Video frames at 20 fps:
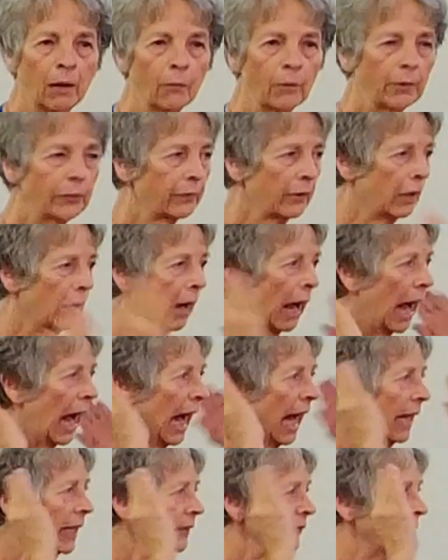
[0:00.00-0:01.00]
with
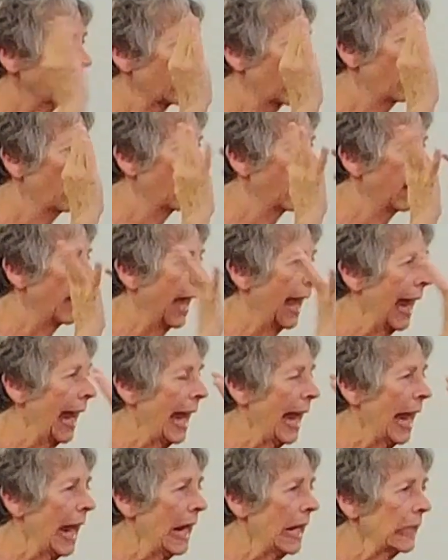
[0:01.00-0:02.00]
God's
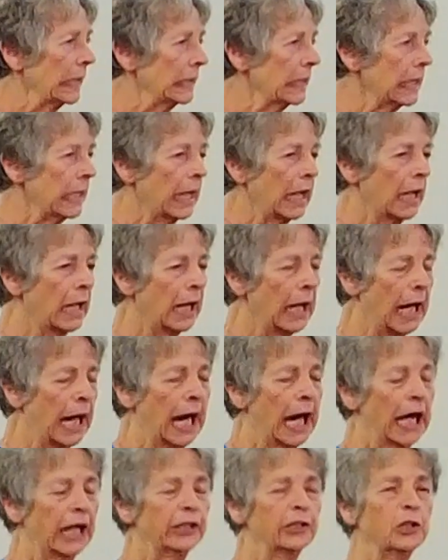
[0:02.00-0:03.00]
hand
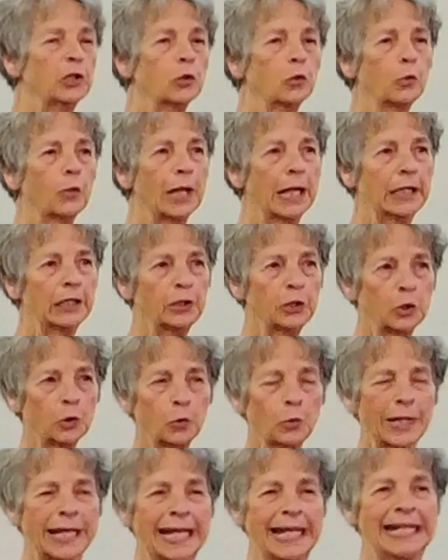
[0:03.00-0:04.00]
on you and
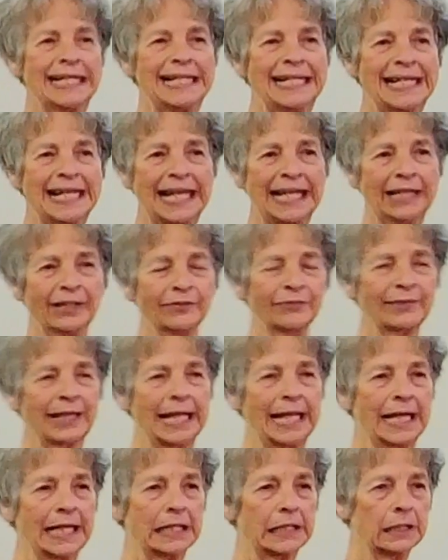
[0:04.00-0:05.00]
you in his
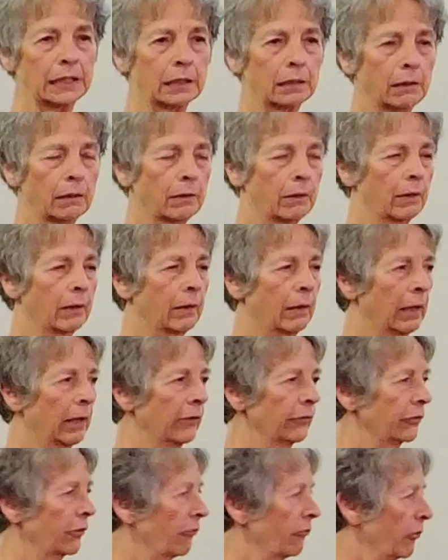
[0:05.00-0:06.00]
hand.
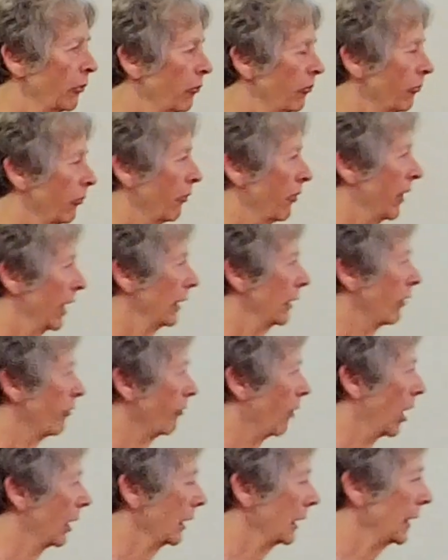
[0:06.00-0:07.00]
It's a fearful thing to
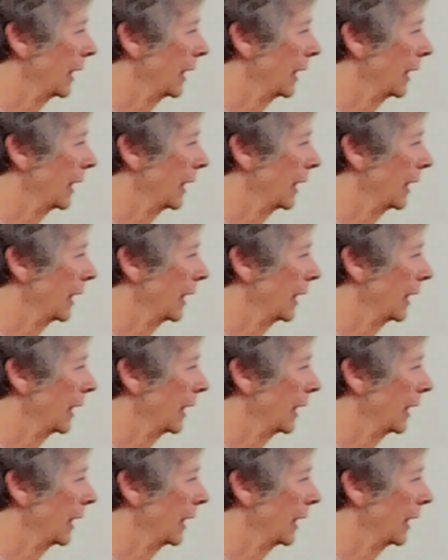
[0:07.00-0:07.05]
fall